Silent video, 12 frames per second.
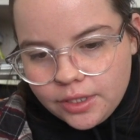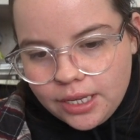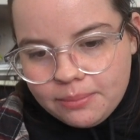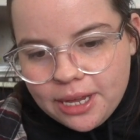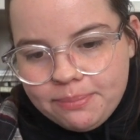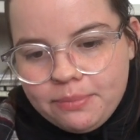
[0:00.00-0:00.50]
It
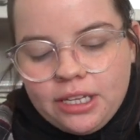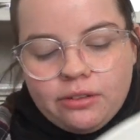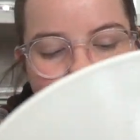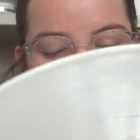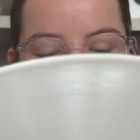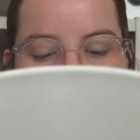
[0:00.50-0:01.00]
might be
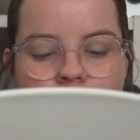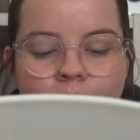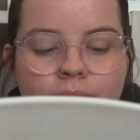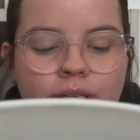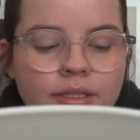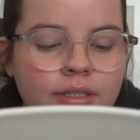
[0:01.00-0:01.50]

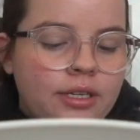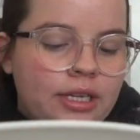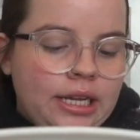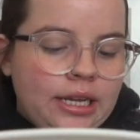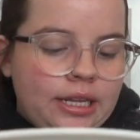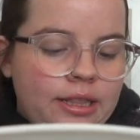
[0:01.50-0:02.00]
from
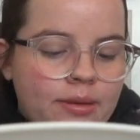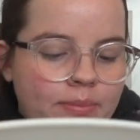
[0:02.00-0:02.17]
the